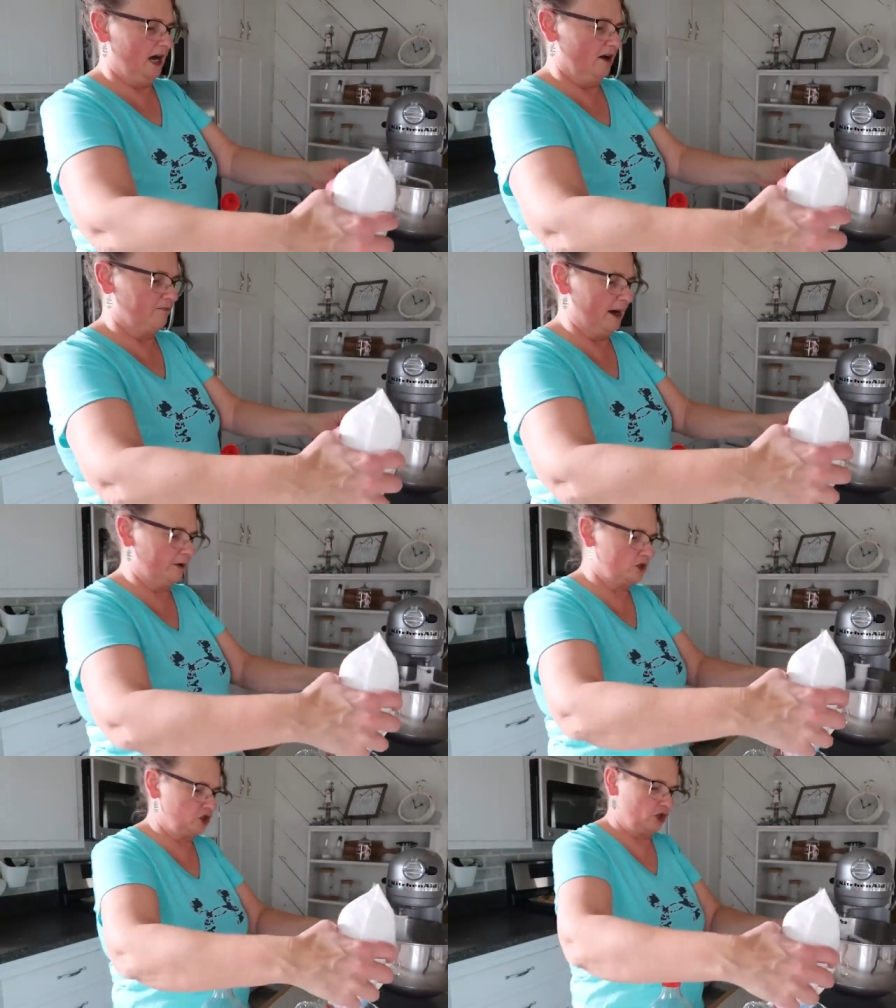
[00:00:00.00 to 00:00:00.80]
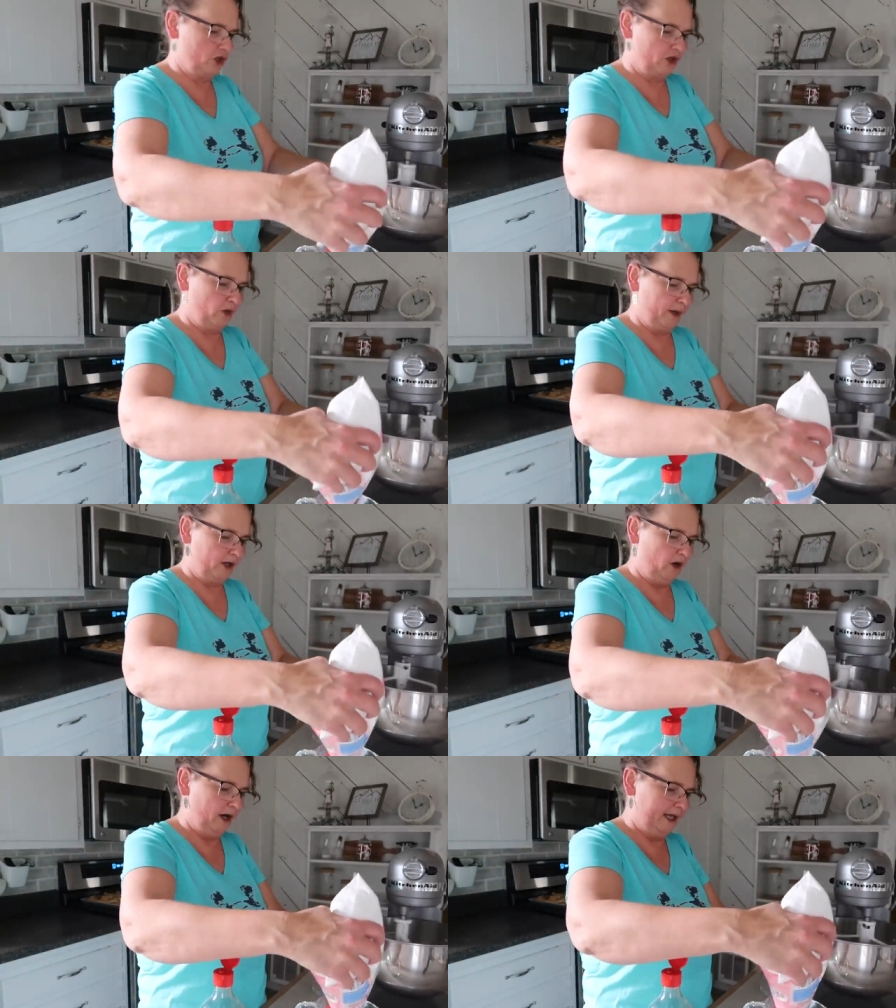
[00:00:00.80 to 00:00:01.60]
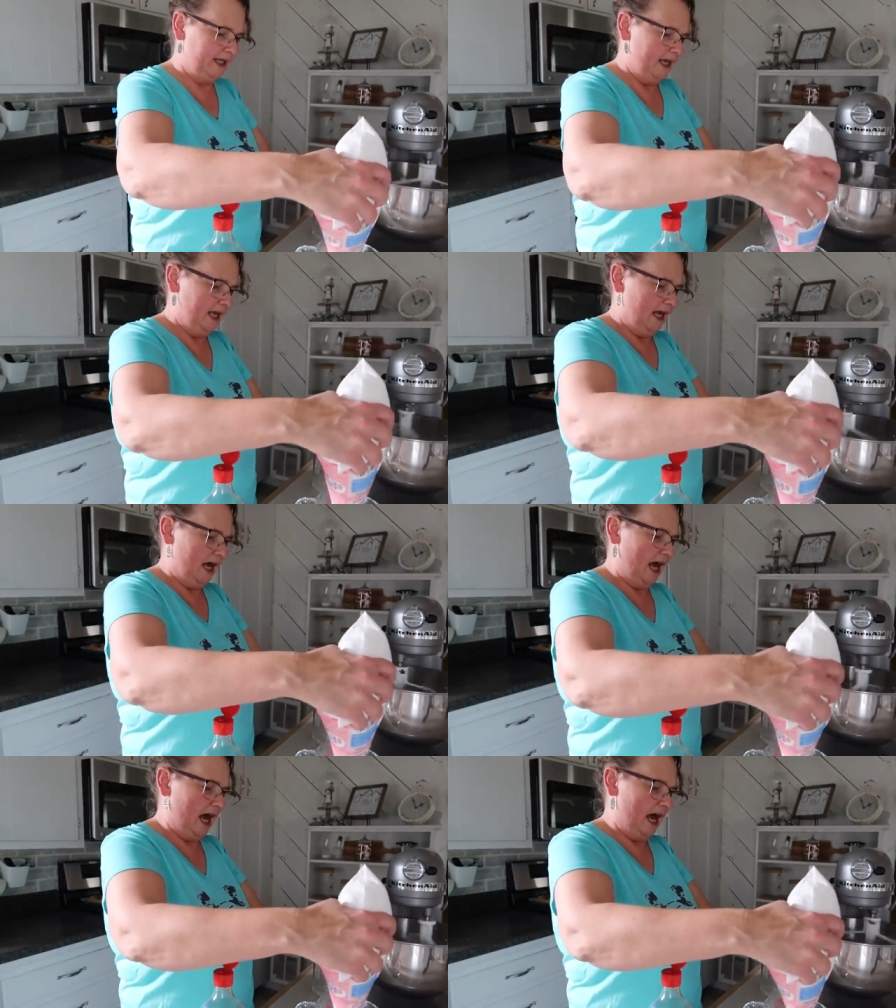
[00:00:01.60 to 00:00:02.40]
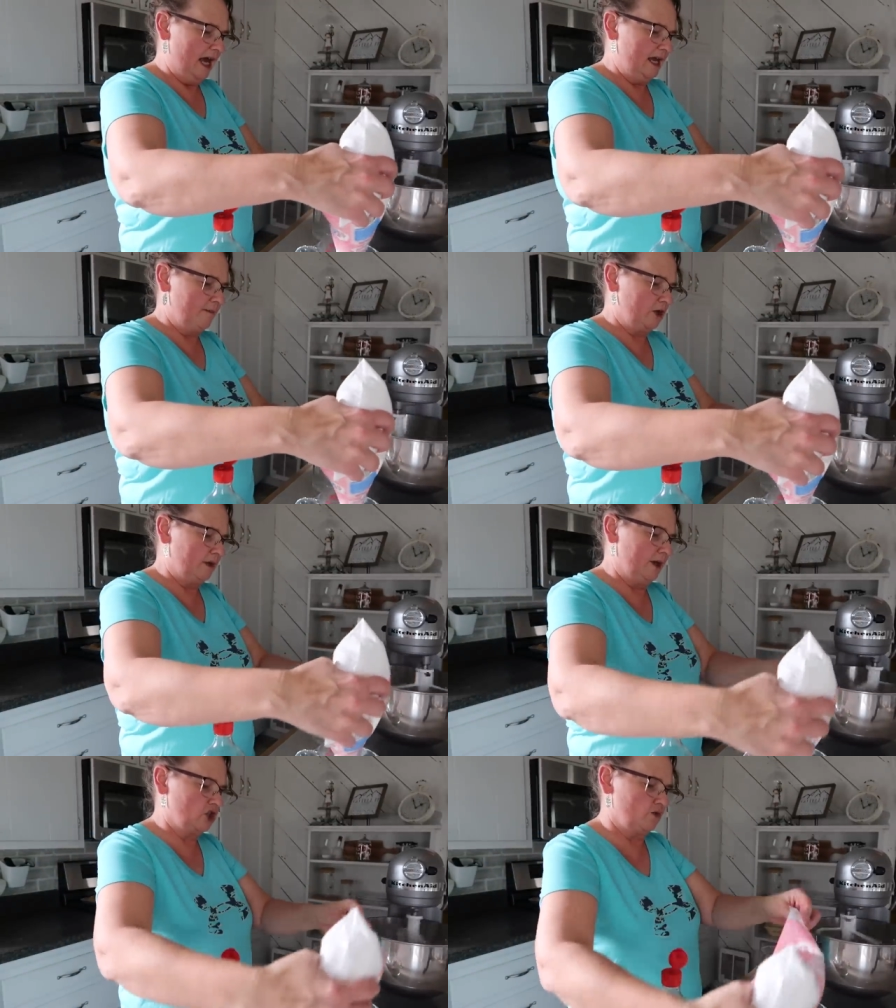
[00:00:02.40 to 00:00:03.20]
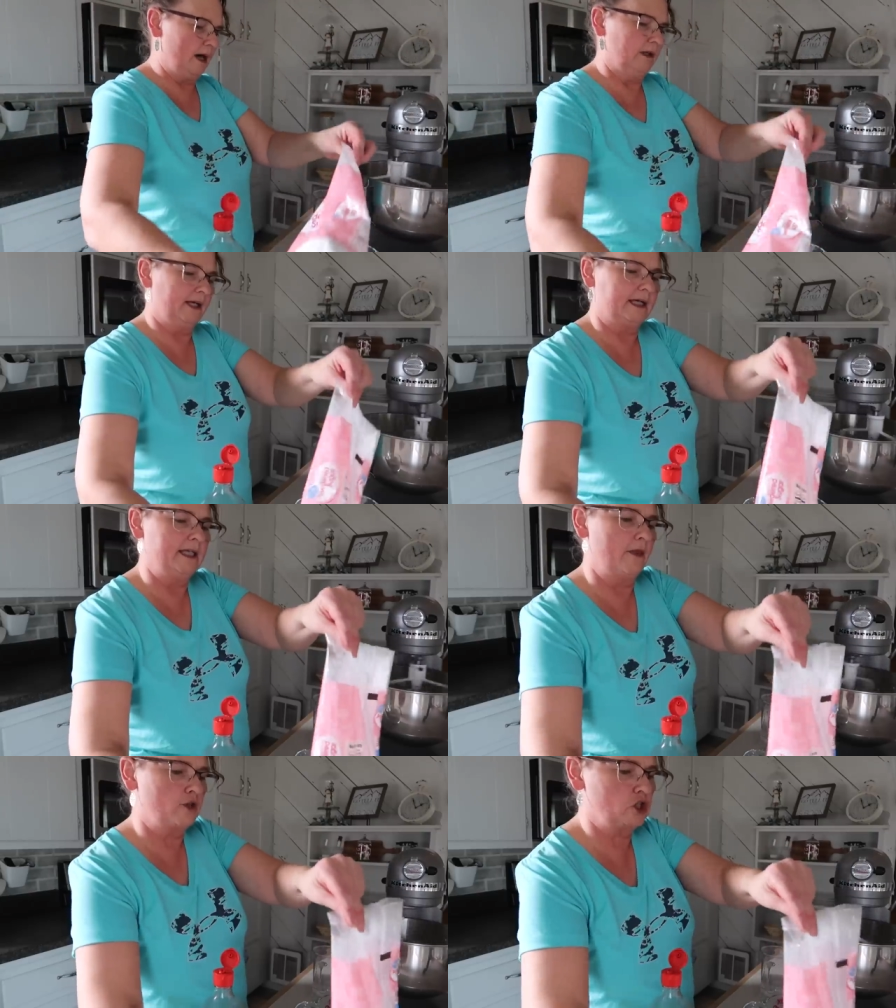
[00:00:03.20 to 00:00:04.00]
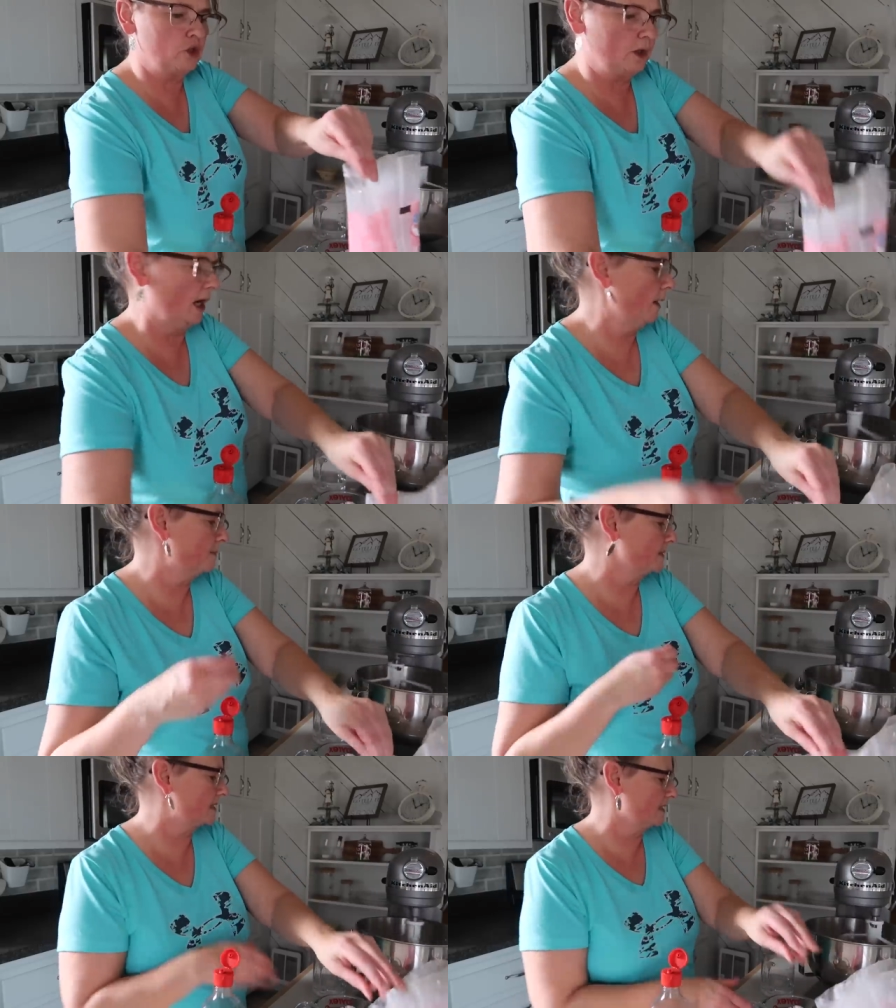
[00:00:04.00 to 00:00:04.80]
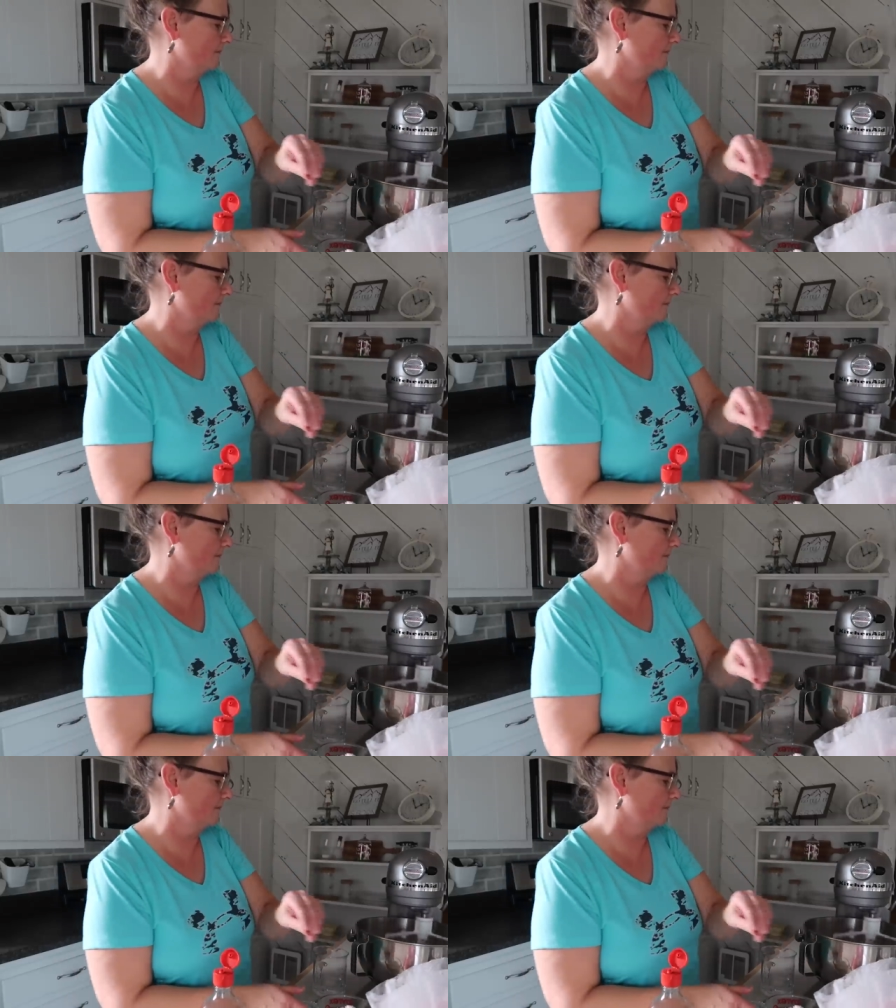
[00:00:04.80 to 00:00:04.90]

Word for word: of powdered sugar going on. I am going to measure out like another 2 cups